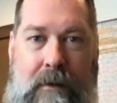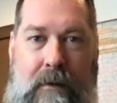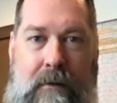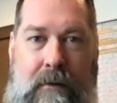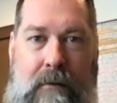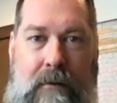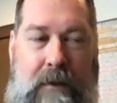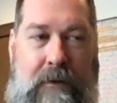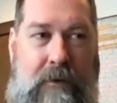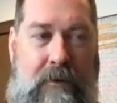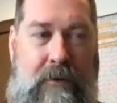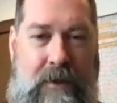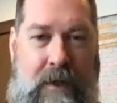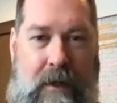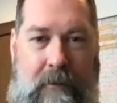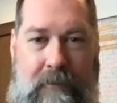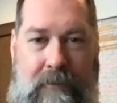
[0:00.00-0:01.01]
In Search
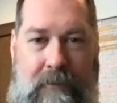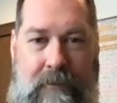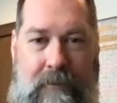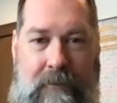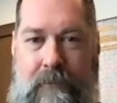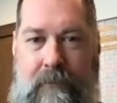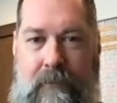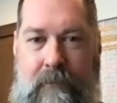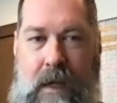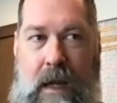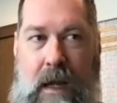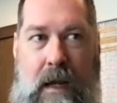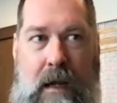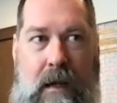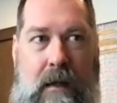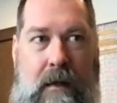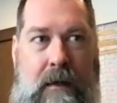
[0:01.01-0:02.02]
Of,
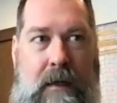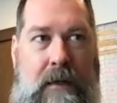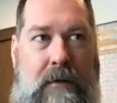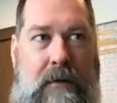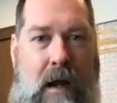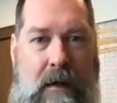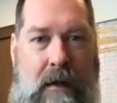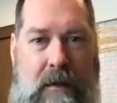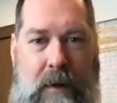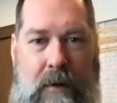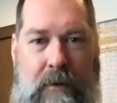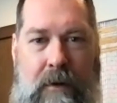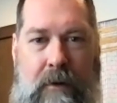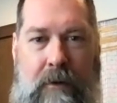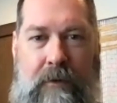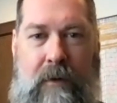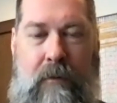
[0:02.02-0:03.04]
and he talked
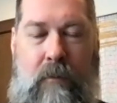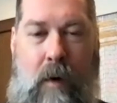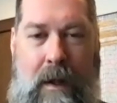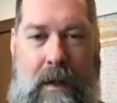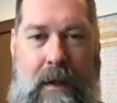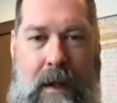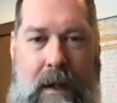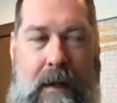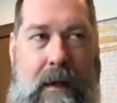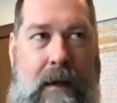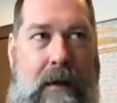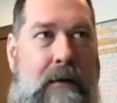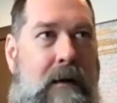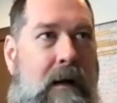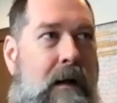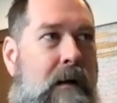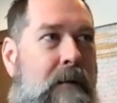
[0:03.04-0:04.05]
about those. And one
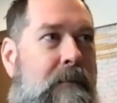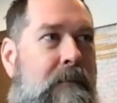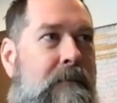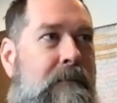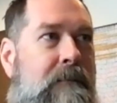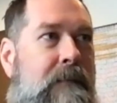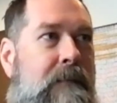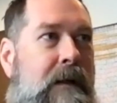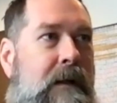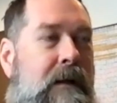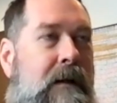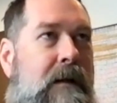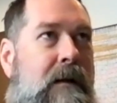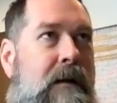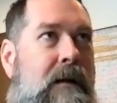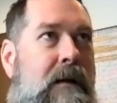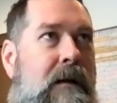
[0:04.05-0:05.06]
night,
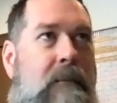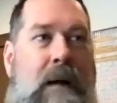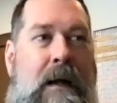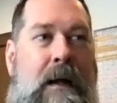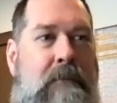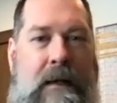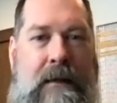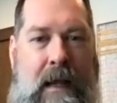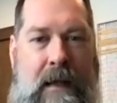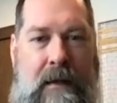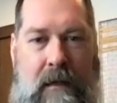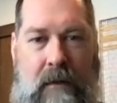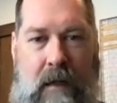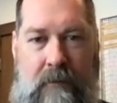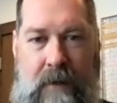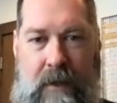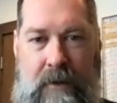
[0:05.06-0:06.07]
my dad and I
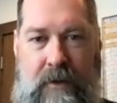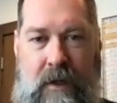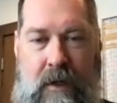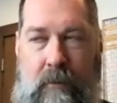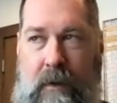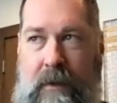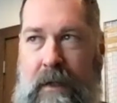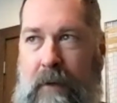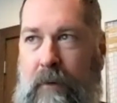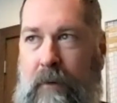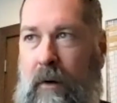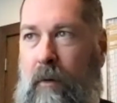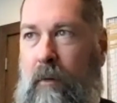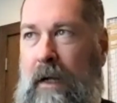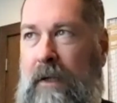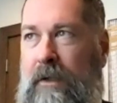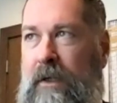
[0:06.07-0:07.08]
loved that show. One night we
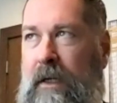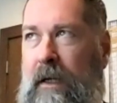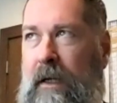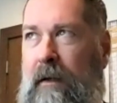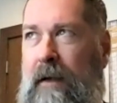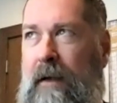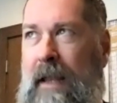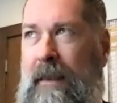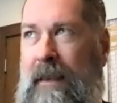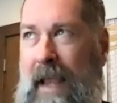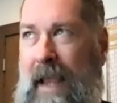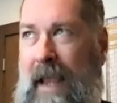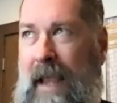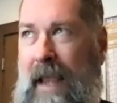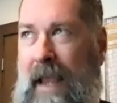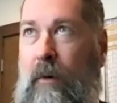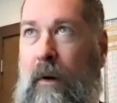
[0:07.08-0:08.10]
were watching, not
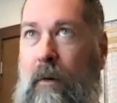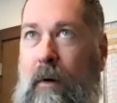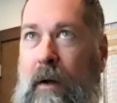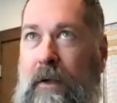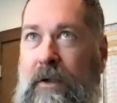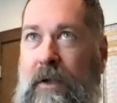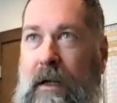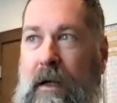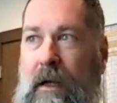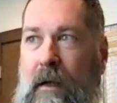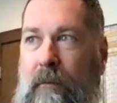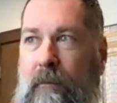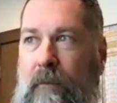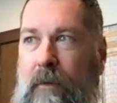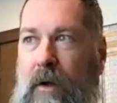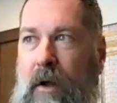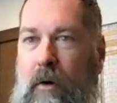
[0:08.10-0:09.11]
that, but we were watching
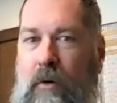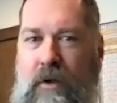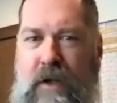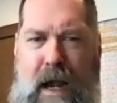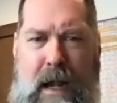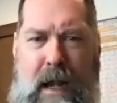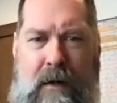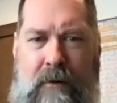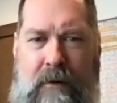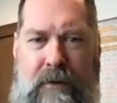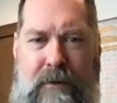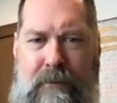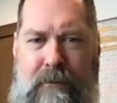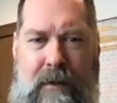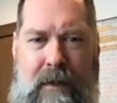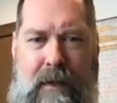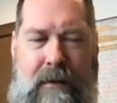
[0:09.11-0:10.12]
Kojak,
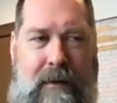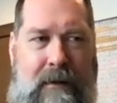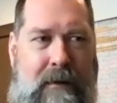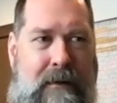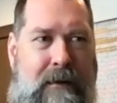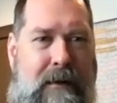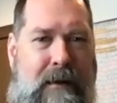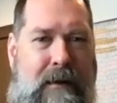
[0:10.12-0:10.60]
and